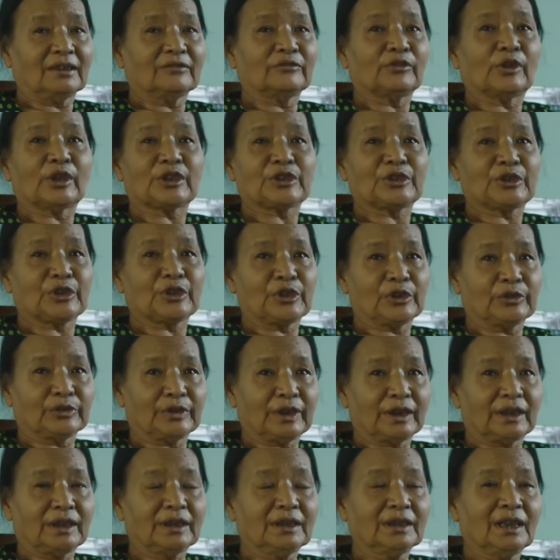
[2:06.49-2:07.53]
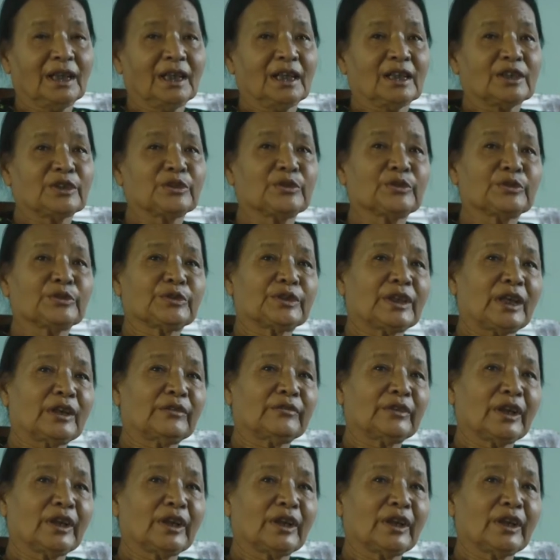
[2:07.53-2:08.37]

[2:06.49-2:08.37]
for children to attend